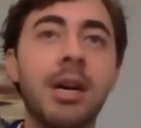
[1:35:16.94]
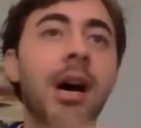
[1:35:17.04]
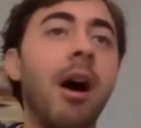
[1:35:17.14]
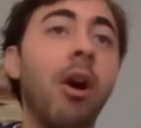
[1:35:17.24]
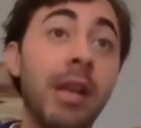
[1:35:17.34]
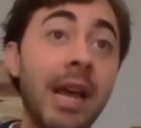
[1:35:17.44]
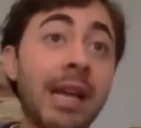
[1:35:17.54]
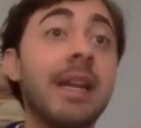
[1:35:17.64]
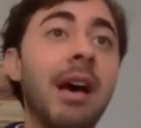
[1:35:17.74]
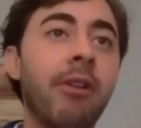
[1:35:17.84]
uh, are
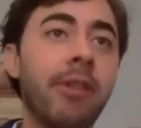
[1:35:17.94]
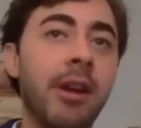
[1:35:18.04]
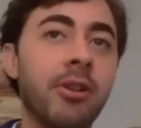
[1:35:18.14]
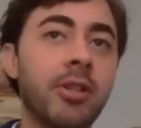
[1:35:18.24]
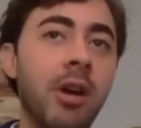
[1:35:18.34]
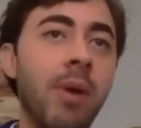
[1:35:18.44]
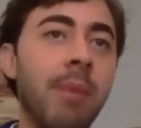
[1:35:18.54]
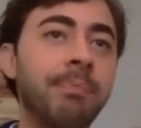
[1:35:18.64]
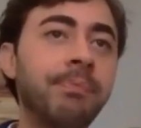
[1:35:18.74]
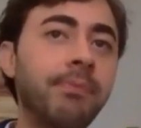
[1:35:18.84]
getting into healthcare. So,
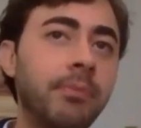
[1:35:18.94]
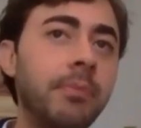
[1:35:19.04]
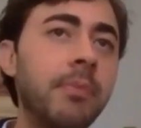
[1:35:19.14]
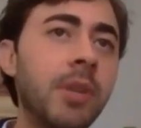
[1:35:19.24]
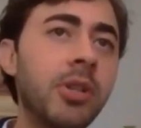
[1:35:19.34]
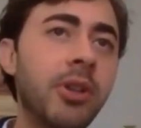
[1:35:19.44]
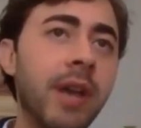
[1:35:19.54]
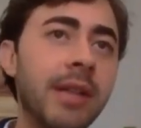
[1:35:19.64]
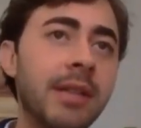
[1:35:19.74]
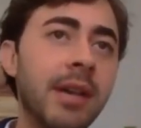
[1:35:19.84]
um, so
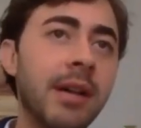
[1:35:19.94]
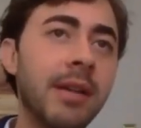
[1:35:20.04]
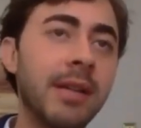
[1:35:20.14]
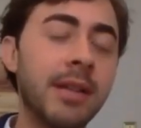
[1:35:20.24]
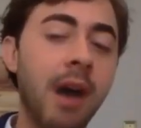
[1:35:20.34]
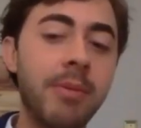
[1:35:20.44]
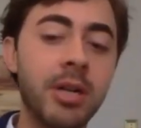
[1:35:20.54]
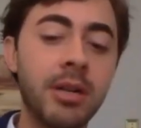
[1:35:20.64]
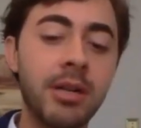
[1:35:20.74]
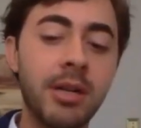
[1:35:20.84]
that's, uh, that's an
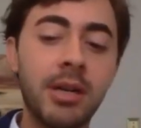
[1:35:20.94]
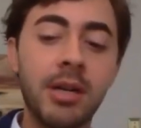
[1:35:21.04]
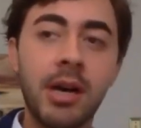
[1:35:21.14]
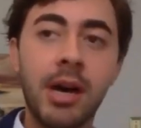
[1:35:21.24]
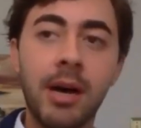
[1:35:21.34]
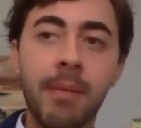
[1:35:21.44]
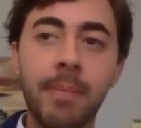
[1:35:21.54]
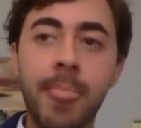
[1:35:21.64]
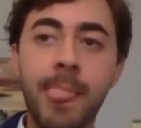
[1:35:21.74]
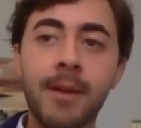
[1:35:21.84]
option.
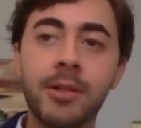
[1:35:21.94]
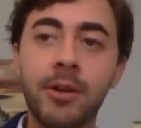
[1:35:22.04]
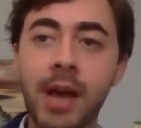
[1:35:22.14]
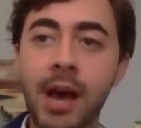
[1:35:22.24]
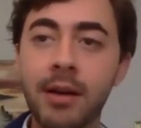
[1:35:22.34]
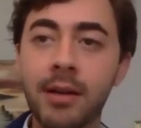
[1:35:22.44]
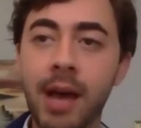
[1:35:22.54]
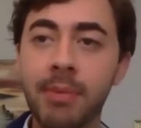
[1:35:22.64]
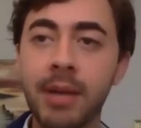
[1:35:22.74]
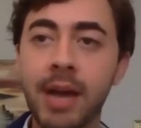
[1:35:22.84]
Um, so yeah,
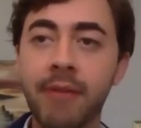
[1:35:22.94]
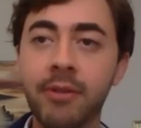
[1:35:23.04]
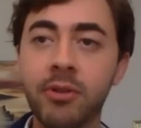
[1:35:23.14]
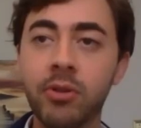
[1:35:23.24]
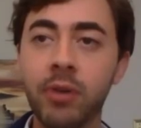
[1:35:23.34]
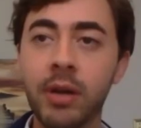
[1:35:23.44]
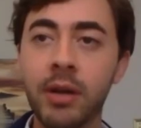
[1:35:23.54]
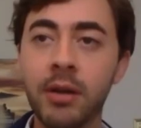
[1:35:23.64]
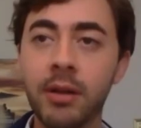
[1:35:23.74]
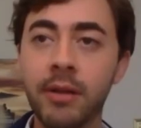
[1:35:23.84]
happy to have you join
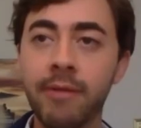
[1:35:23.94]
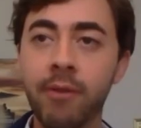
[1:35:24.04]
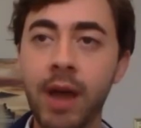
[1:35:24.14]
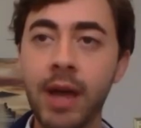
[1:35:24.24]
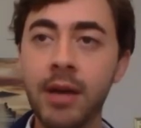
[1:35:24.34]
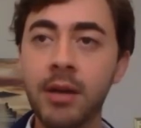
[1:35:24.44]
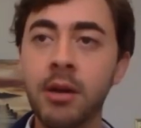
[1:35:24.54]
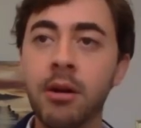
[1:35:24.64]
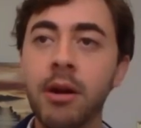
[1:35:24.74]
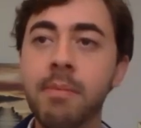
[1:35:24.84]
the fray.
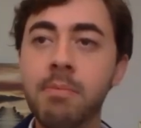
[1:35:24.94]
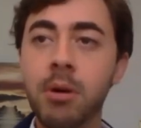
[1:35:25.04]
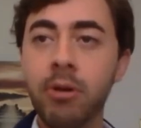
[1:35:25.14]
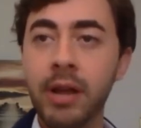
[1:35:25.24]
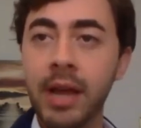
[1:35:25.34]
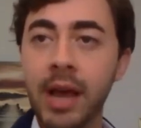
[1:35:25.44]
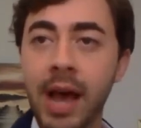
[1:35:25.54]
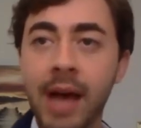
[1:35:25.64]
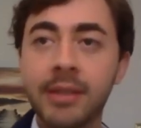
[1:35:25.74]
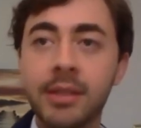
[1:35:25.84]
All right, Murray
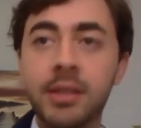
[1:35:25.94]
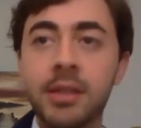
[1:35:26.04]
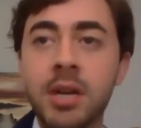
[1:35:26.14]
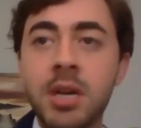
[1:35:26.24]
asks,